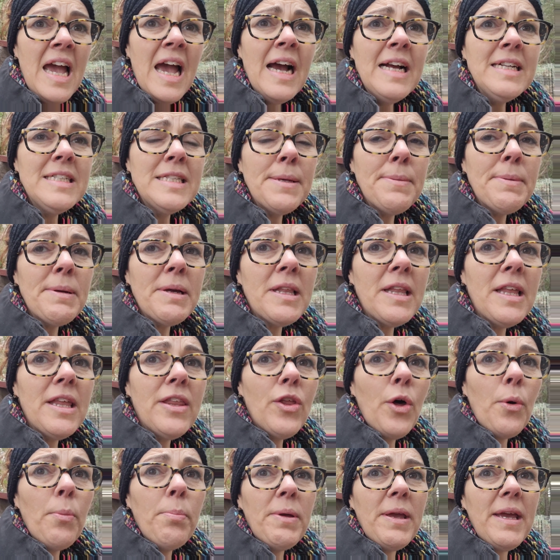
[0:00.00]
typically
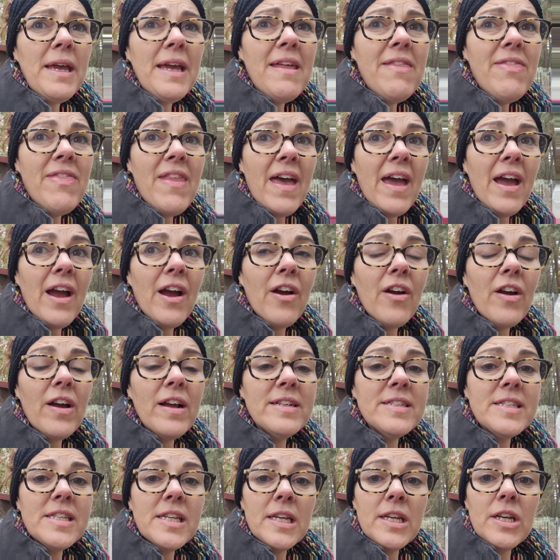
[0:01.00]
they'll be in there
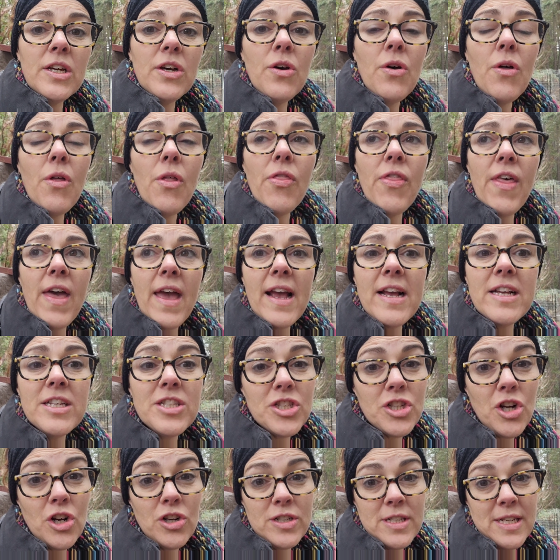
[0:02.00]
until they
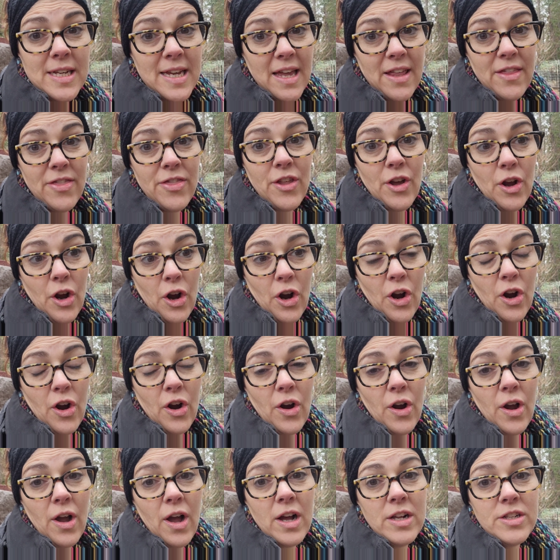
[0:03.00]
start to get
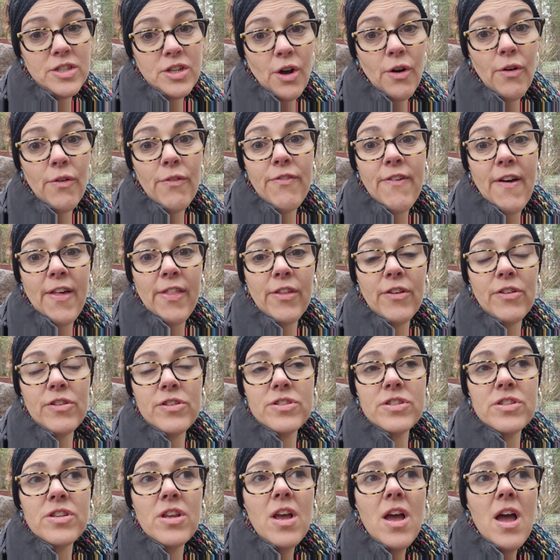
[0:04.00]
their adult
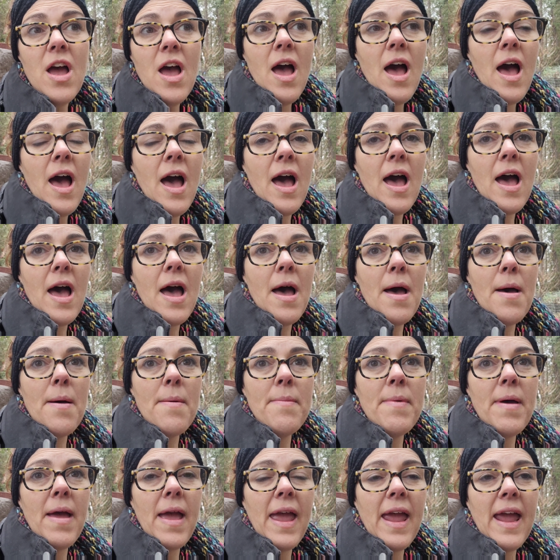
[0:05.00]
feathers.
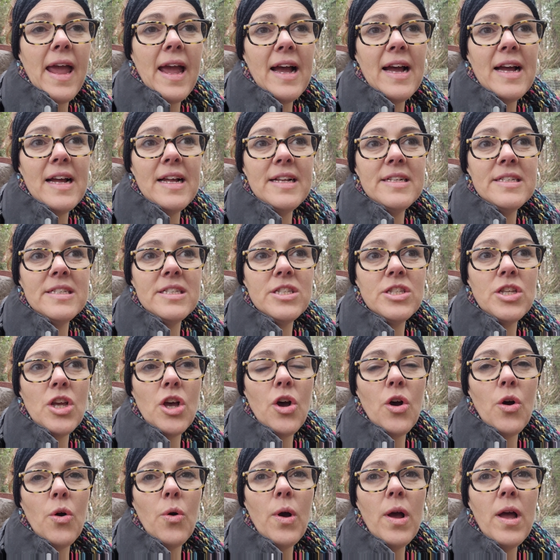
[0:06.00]
And
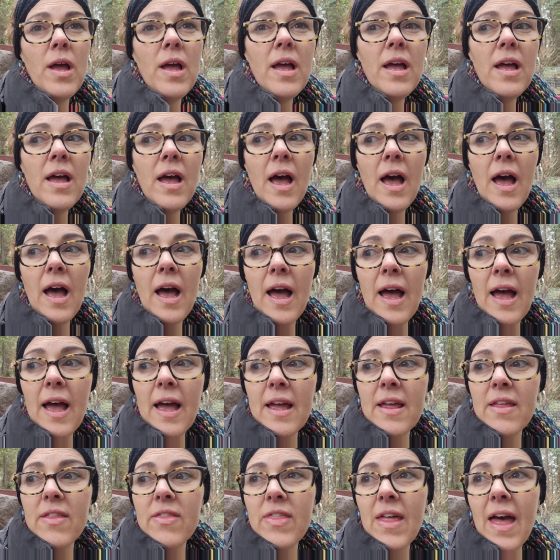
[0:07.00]
so
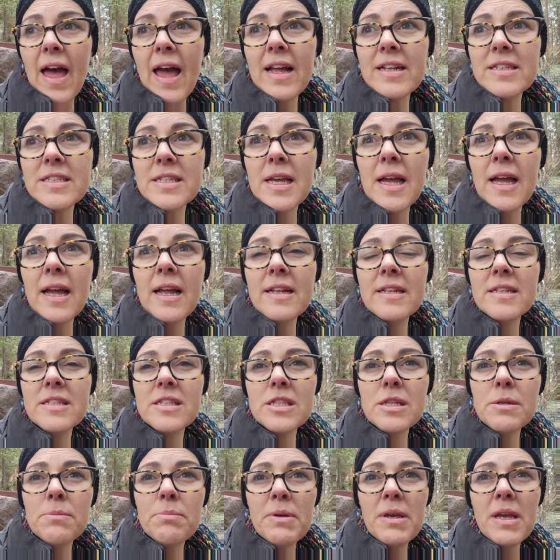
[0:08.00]
that
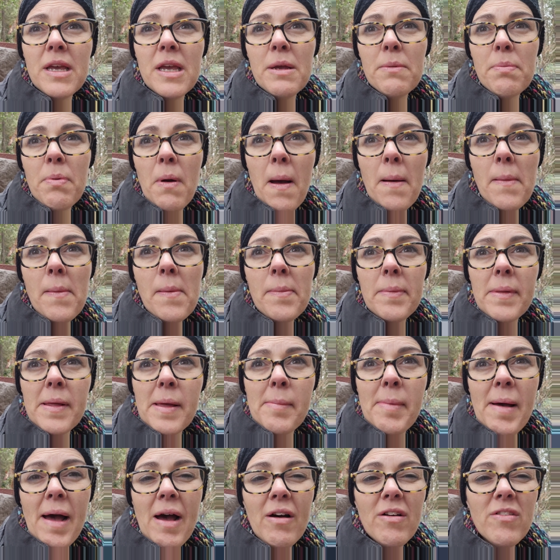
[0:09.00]
tends to be probably
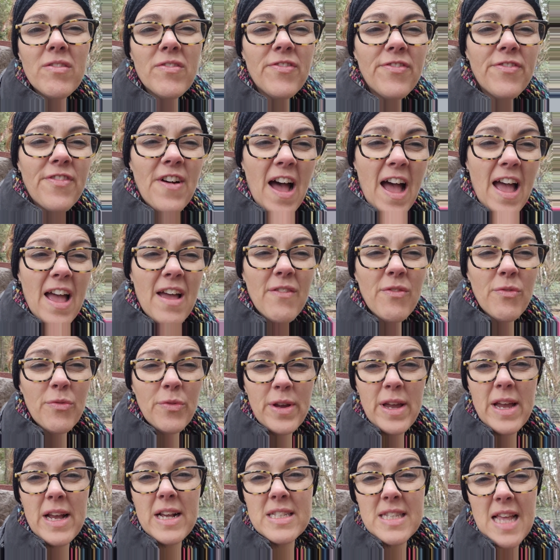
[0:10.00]
about 5
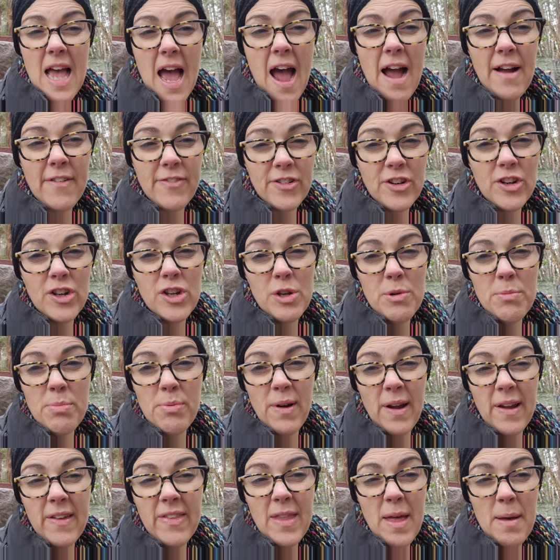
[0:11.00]
weeks after you
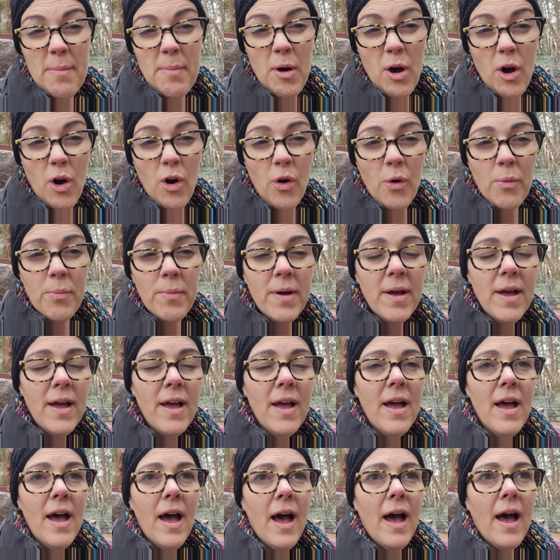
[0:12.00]
bring them home.
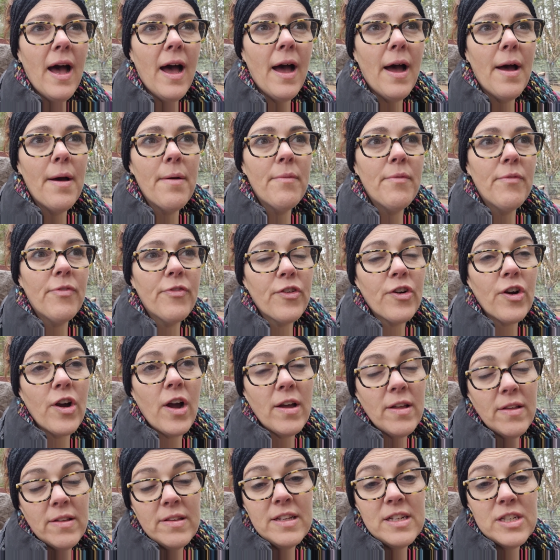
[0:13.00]
For
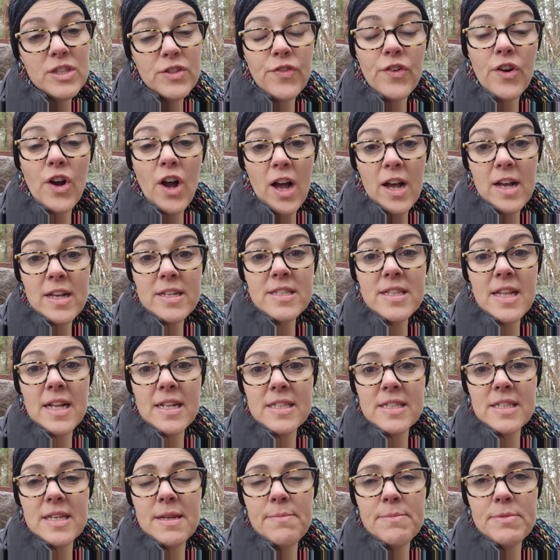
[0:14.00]
at least for us,
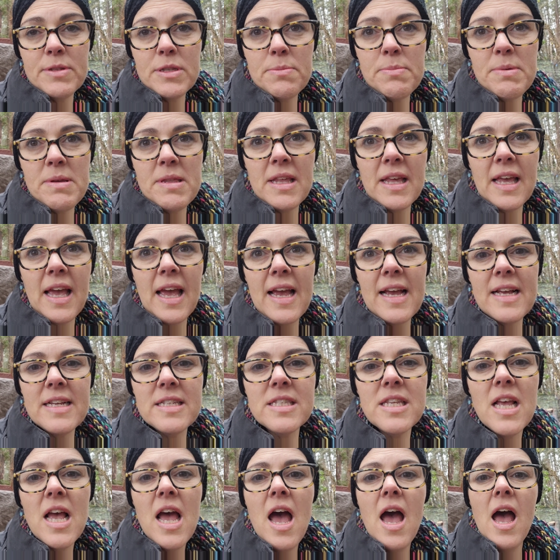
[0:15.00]
that seems to be the
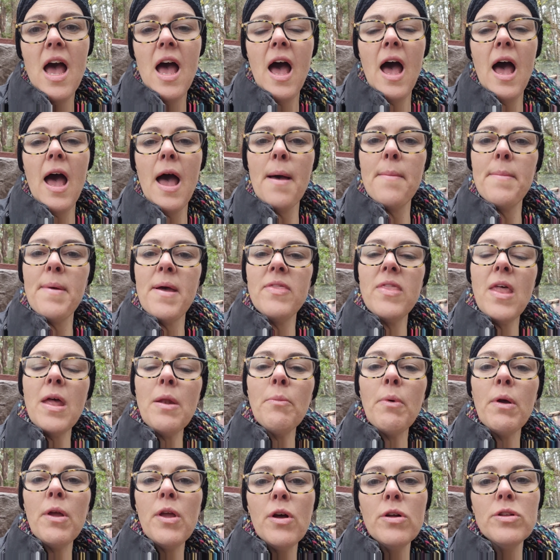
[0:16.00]
case. And then
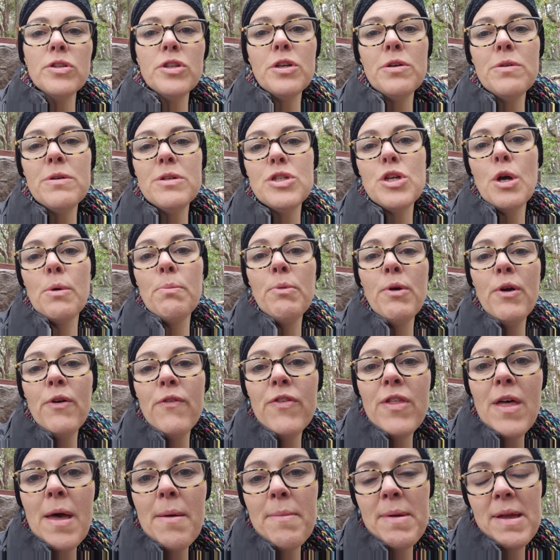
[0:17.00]
what you'll do is you'll
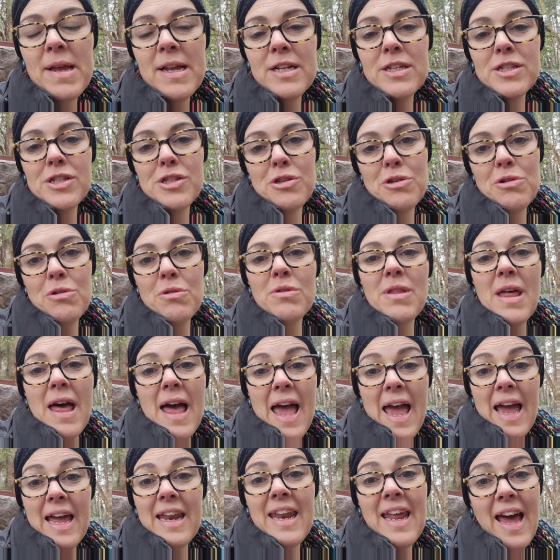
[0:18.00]
move them into the
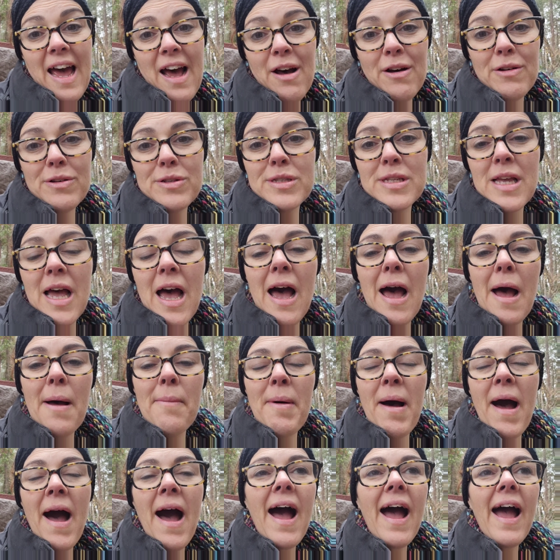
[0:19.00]
hen house.
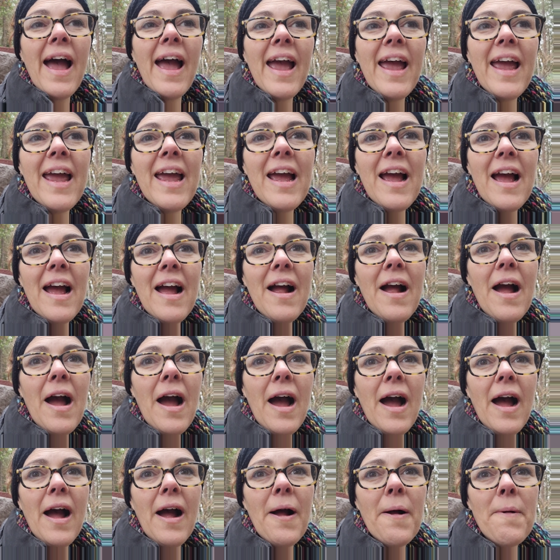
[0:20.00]
I
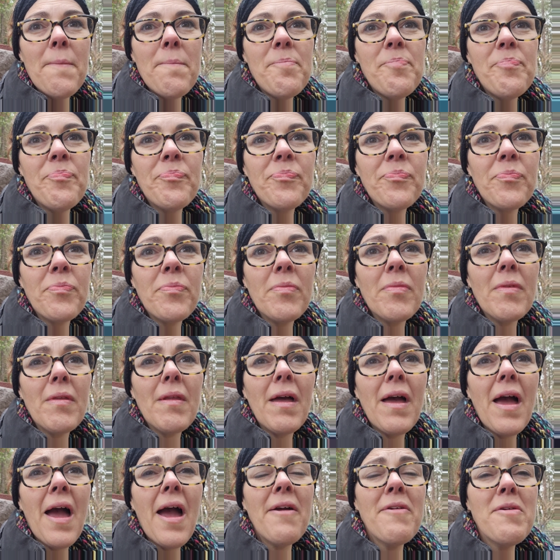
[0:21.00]

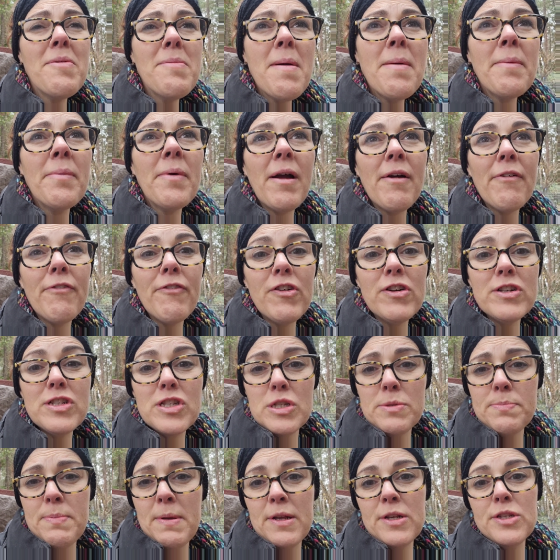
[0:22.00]
remember at first
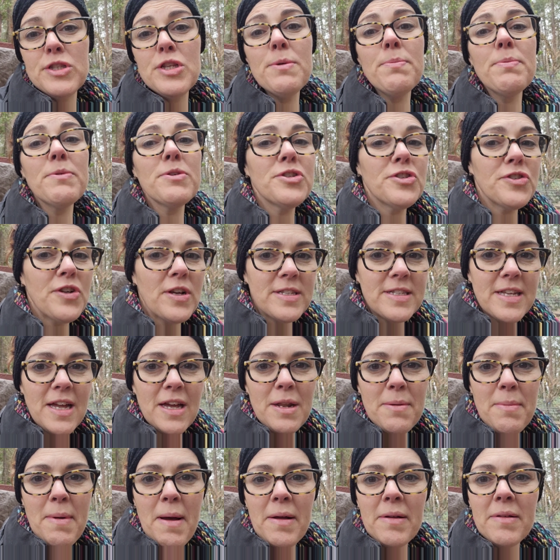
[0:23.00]
just being super stressed
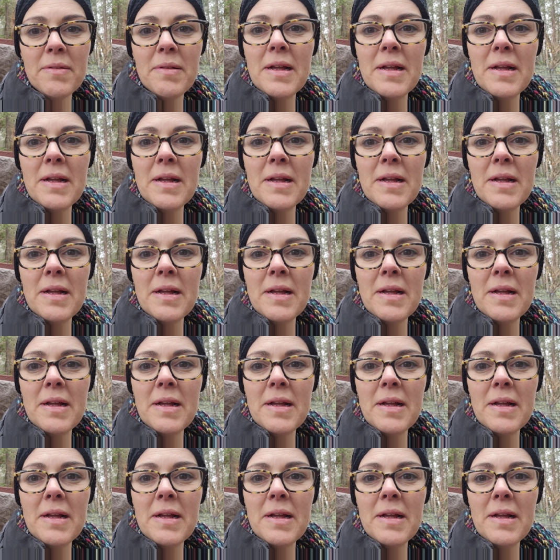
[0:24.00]
out about